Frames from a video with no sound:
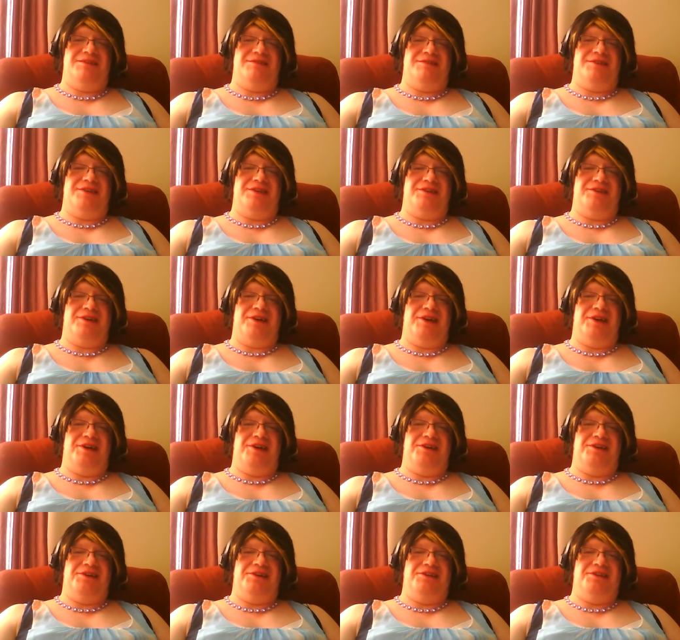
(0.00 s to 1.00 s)
really
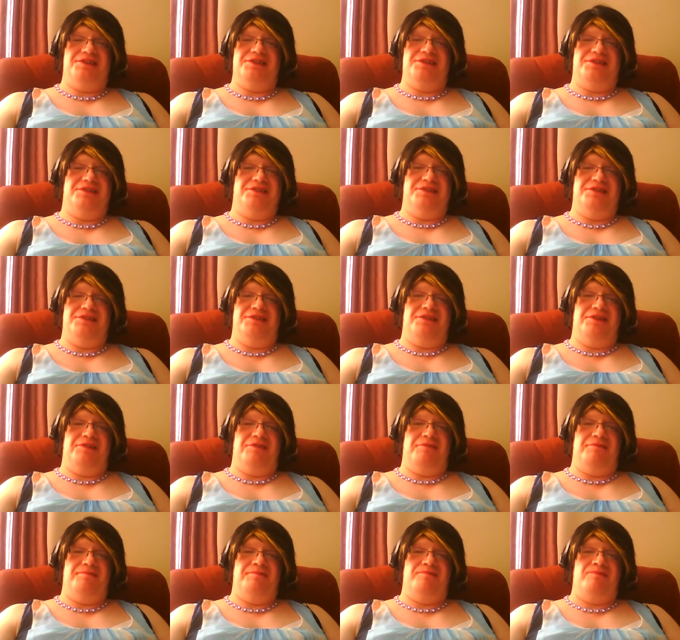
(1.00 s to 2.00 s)
trying. It just, uh, you know.
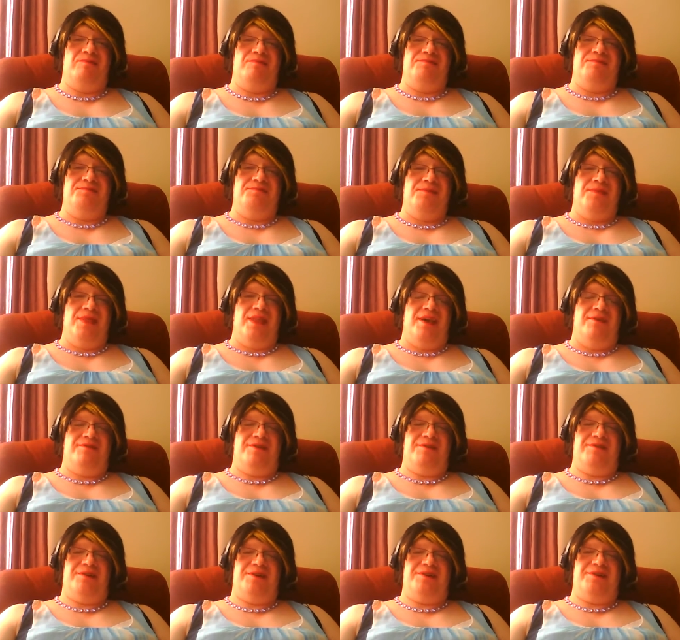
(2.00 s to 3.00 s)
If
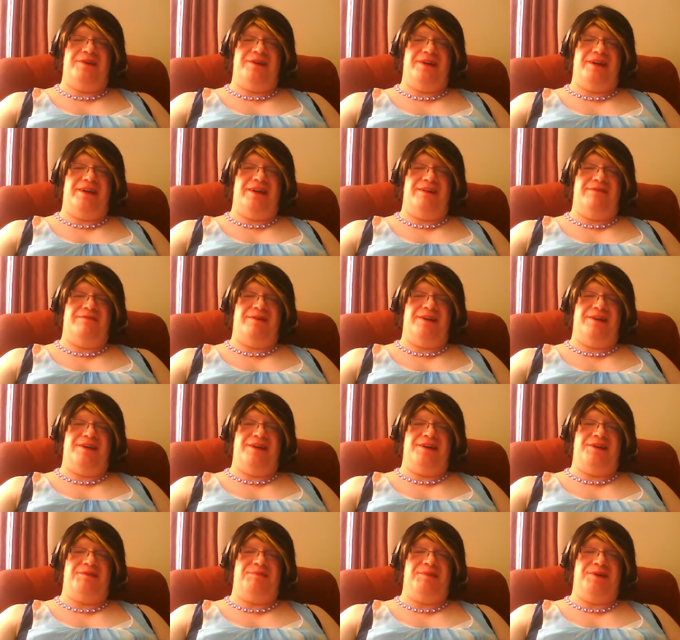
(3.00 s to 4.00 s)
you're wondering, I didn't wear
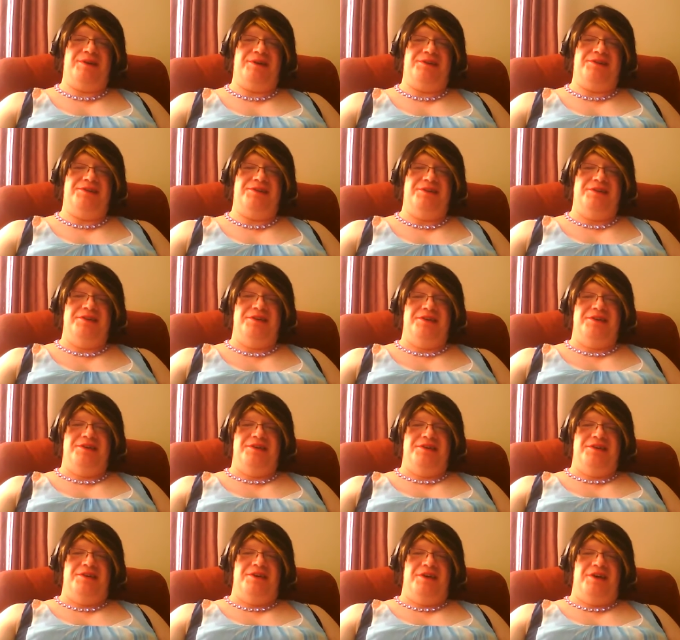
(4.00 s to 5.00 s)
this because
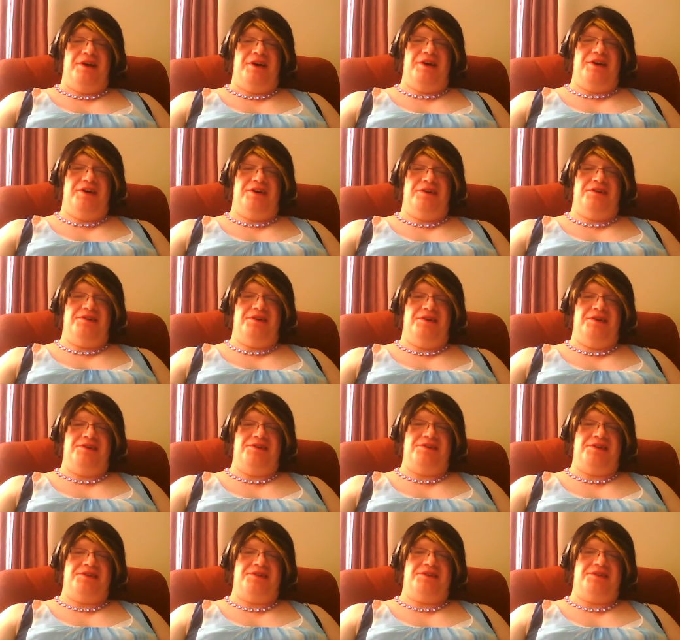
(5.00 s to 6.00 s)
uh,
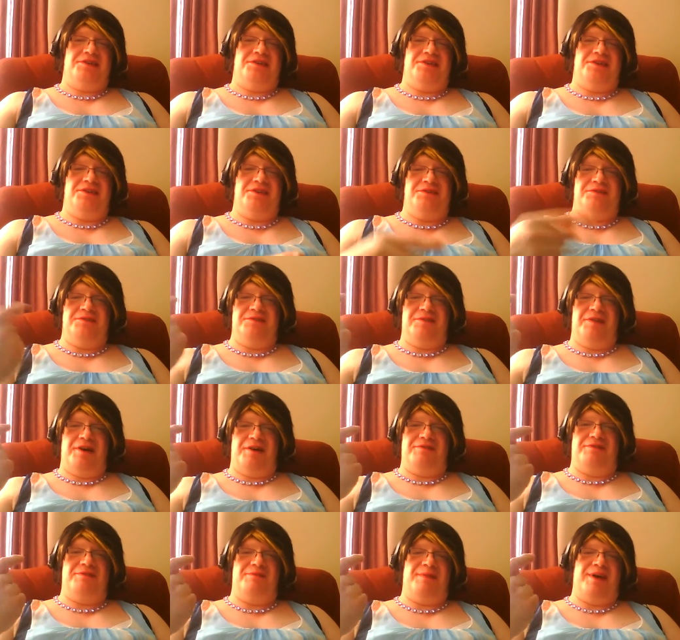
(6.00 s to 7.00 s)
essentially you
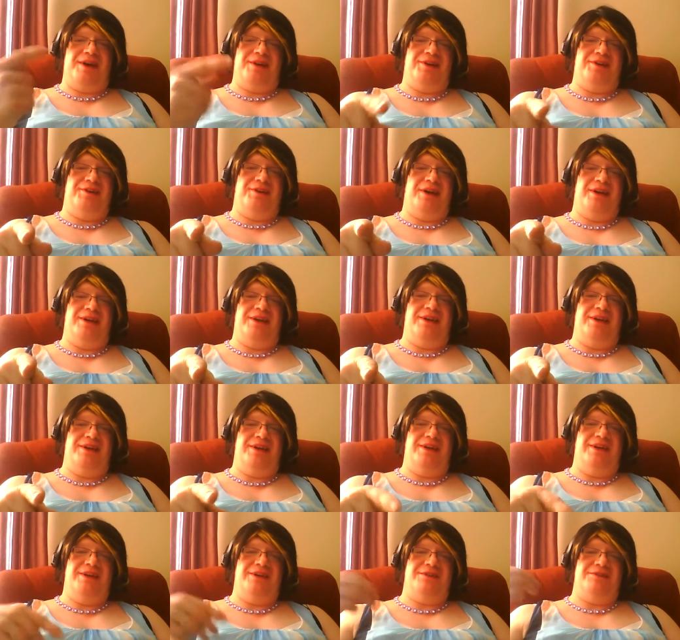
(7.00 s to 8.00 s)
have to match your
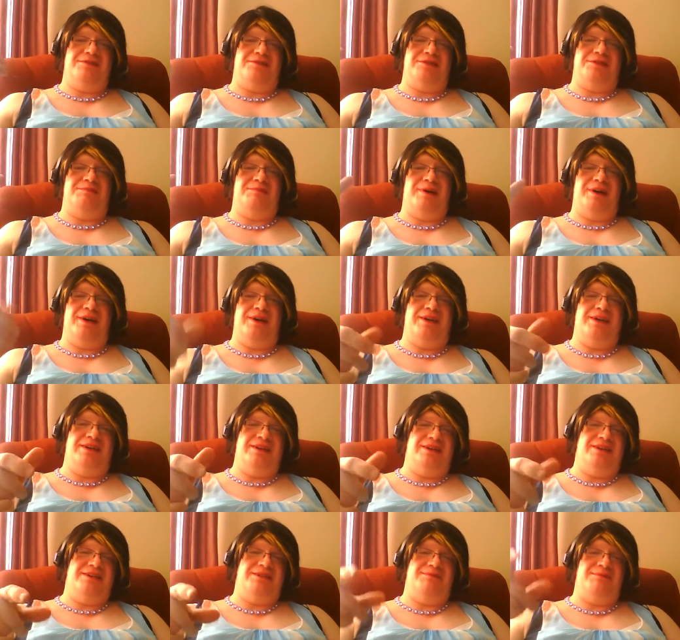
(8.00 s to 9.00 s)
ID, and of course my
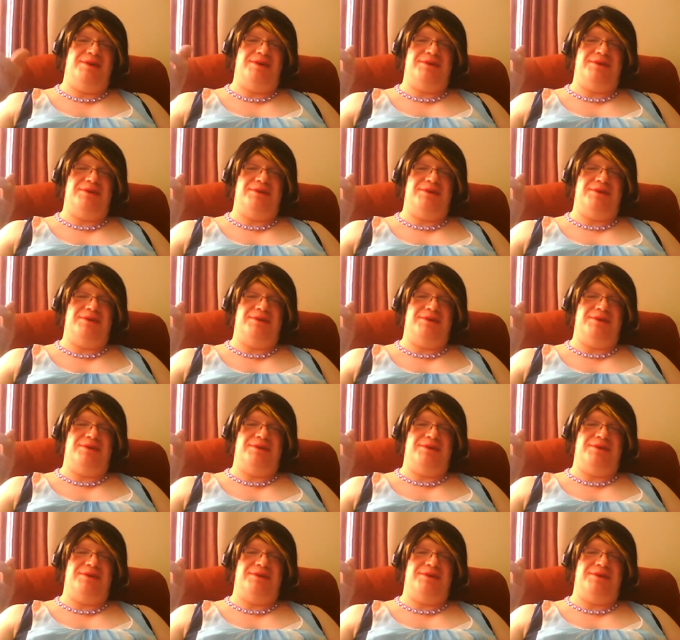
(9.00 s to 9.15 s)
ID is my